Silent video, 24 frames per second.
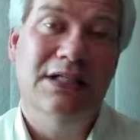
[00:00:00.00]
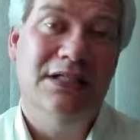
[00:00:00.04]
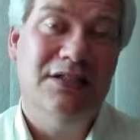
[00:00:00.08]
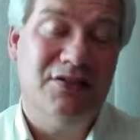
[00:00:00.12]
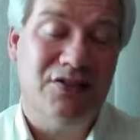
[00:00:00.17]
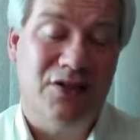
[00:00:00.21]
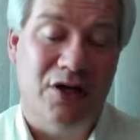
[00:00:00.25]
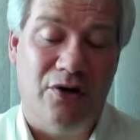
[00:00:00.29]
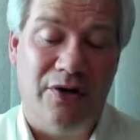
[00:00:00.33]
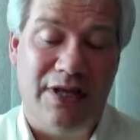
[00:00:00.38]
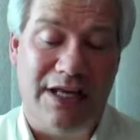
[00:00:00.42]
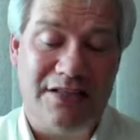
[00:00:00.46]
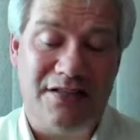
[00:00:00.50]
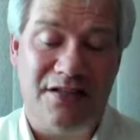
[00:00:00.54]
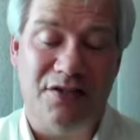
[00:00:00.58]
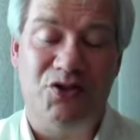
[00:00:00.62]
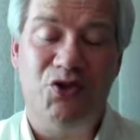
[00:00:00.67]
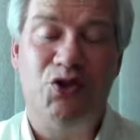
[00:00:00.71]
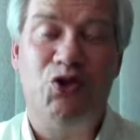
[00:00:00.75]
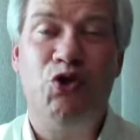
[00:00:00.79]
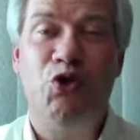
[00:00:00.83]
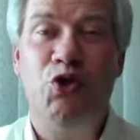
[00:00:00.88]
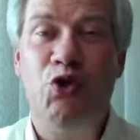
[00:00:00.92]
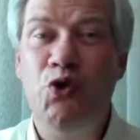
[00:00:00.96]
So that's a
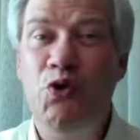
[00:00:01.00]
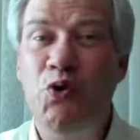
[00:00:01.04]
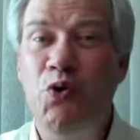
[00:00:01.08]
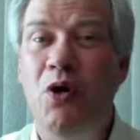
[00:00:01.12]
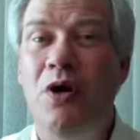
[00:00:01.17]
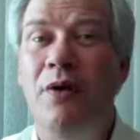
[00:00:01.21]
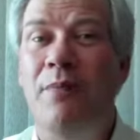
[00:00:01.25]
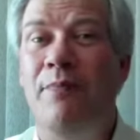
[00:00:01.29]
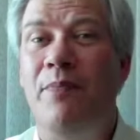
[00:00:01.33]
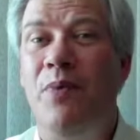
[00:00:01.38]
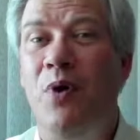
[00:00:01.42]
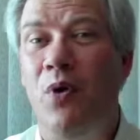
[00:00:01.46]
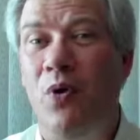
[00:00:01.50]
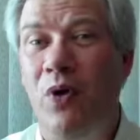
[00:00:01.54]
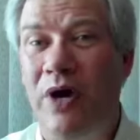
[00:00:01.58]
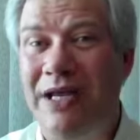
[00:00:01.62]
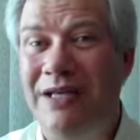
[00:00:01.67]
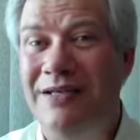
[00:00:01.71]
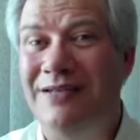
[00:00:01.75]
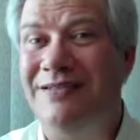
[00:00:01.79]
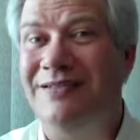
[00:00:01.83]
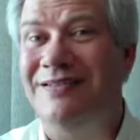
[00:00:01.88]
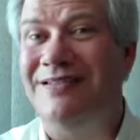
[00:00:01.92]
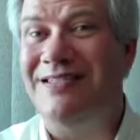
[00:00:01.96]
two
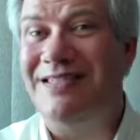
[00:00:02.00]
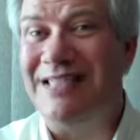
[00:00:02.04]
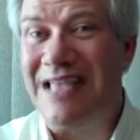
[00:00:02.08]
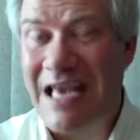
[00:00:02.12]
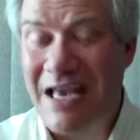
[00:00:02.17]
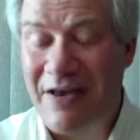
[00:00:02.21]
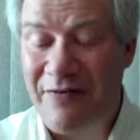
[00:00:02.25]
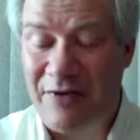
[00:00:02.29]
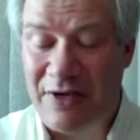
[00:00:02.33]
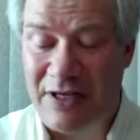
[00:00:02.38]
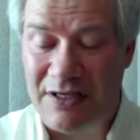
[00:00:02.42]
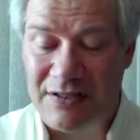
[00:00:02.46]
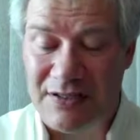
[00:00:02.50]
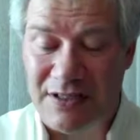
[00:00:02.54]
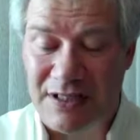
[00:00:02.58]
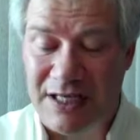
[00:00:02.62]
point savings.